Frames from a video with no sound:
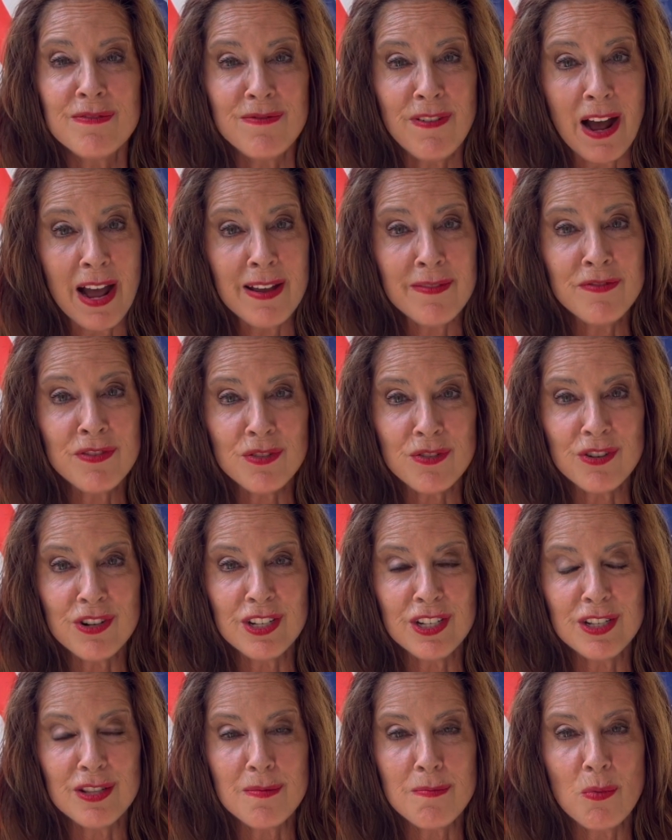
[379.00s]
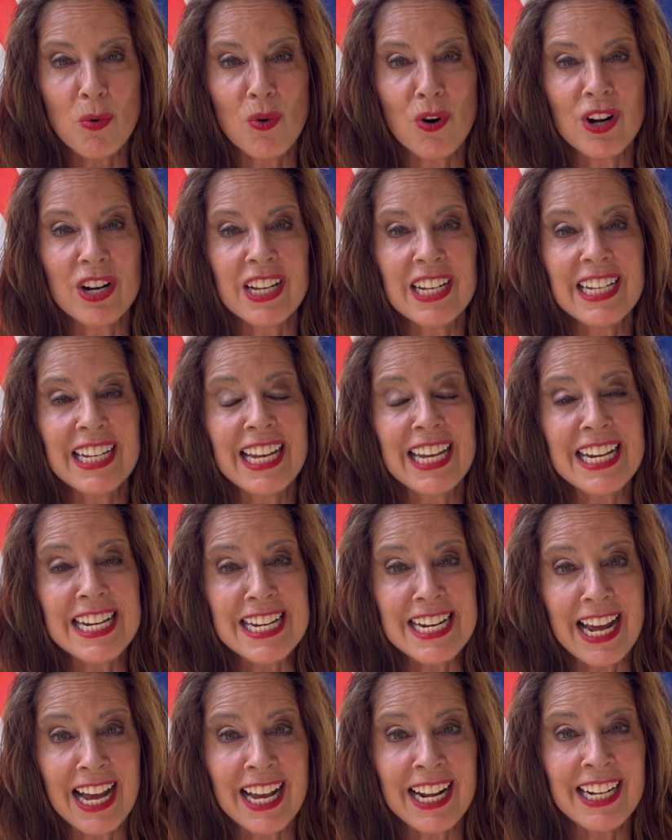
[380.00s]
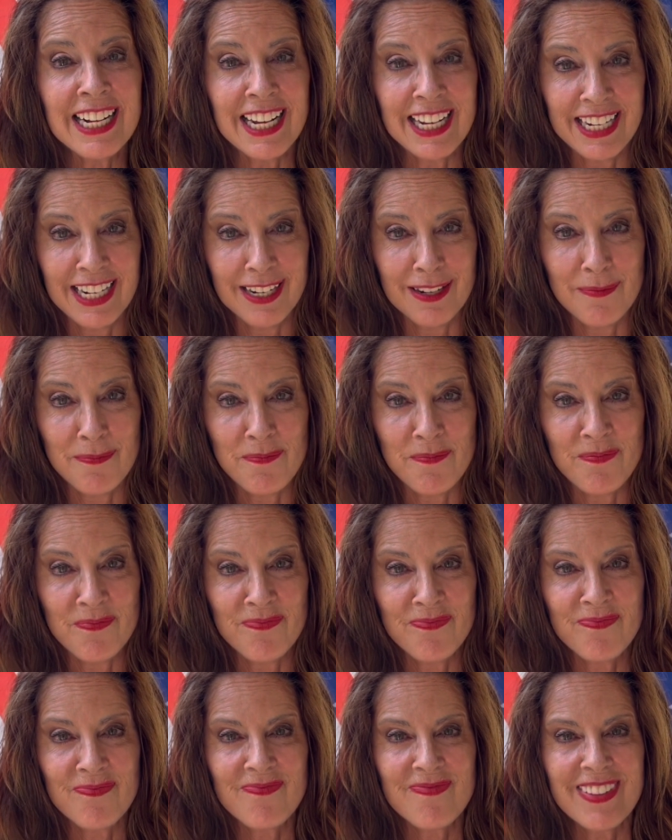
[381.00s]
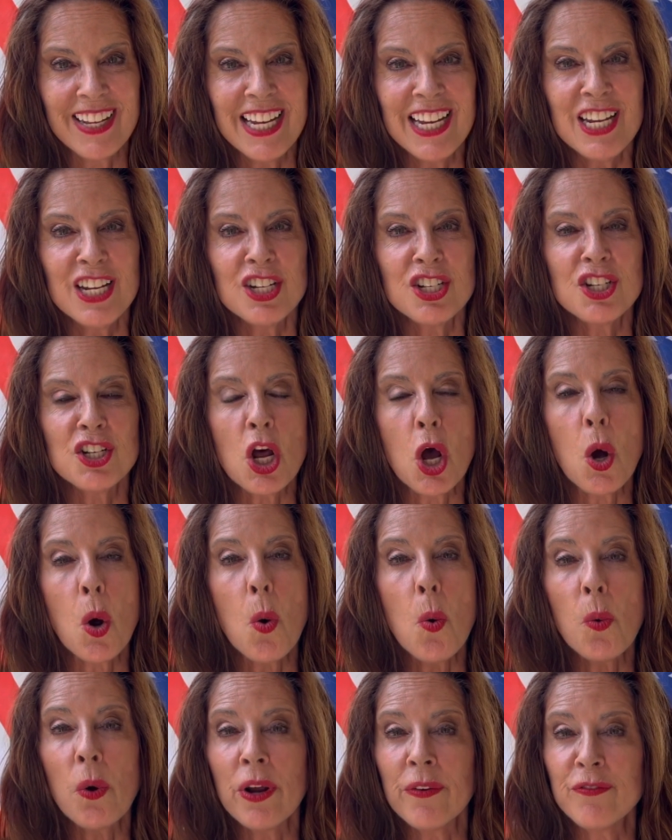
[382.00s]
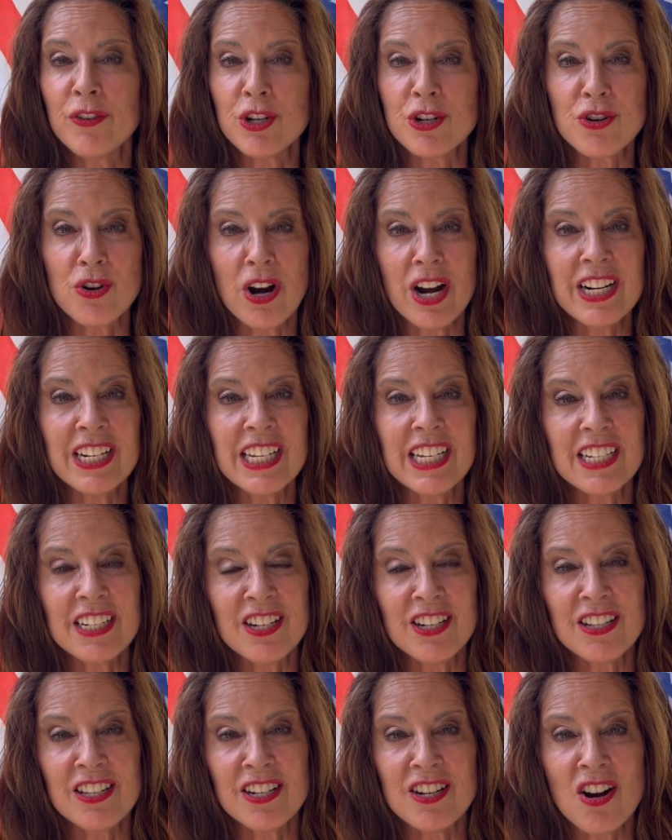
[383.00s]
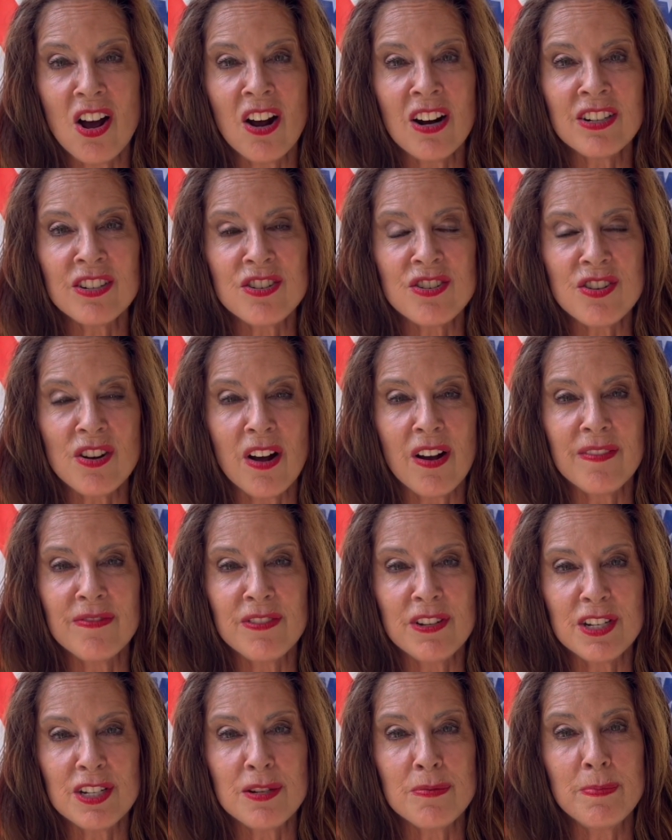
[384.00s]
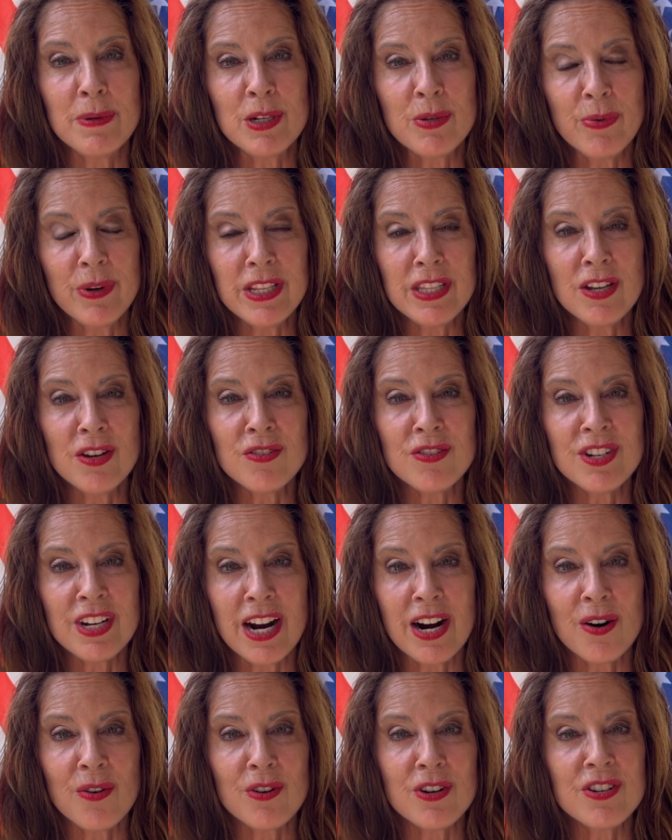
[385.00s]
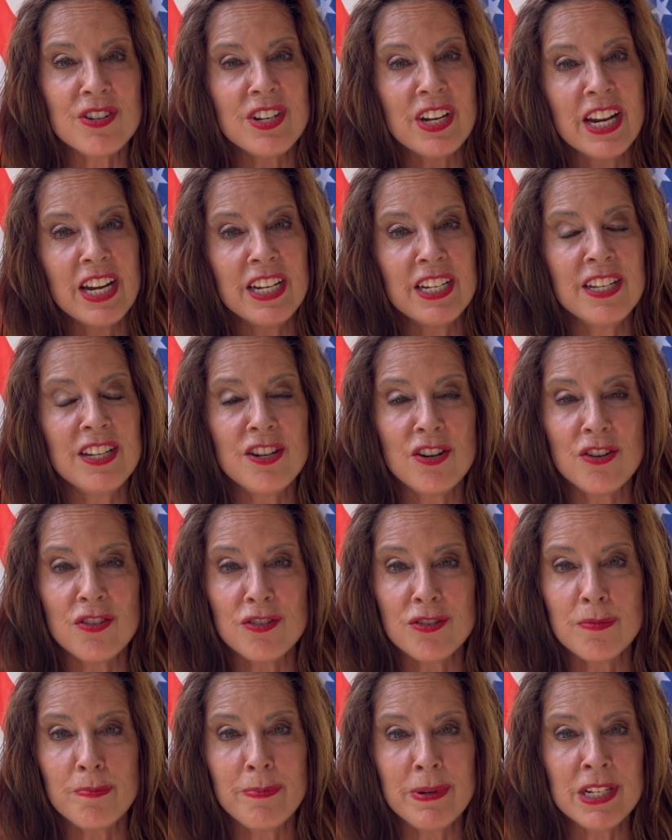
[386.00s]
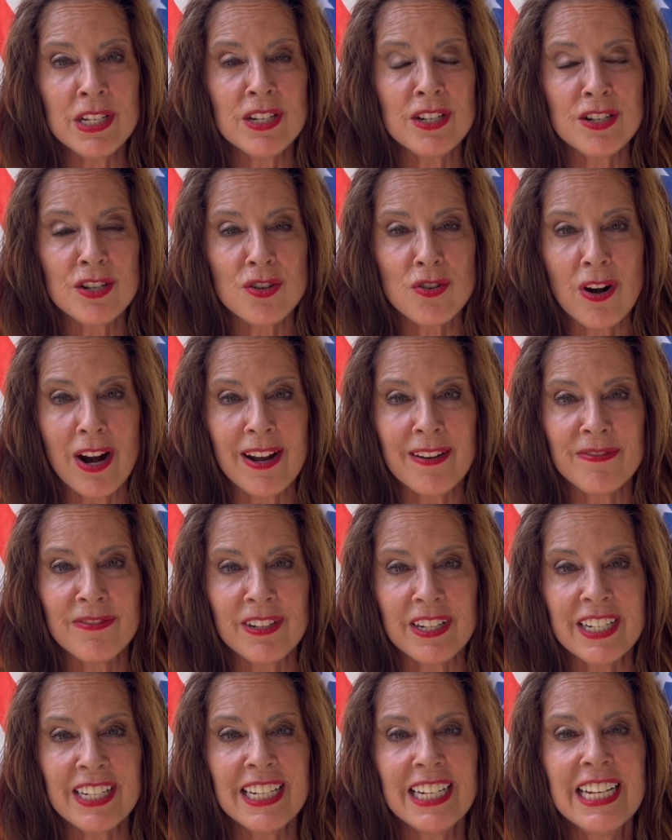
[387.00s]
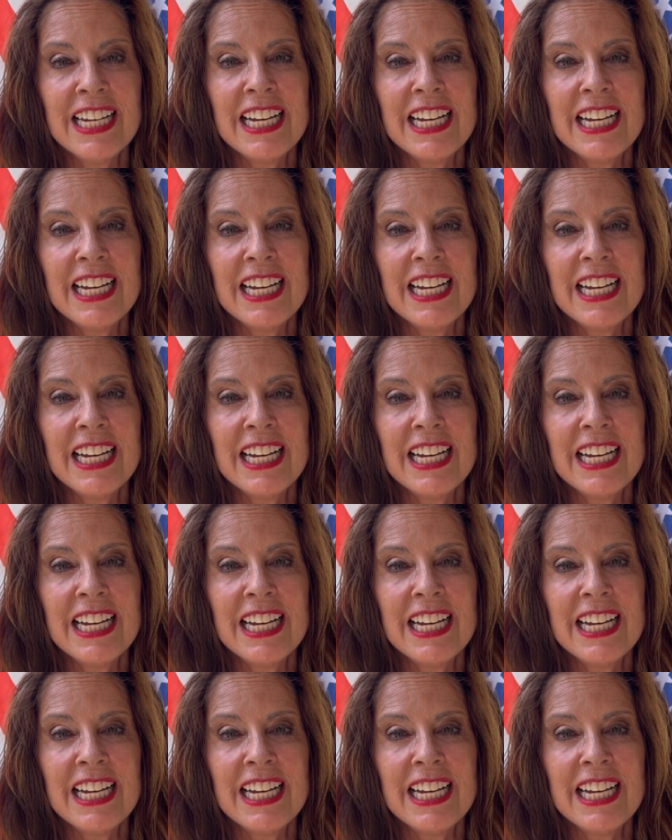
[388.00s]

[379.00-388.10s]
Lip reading: 5:30 in the morning and 9 a.m. So if you're trying to get to the doctor's office between those hours and there's business traffic,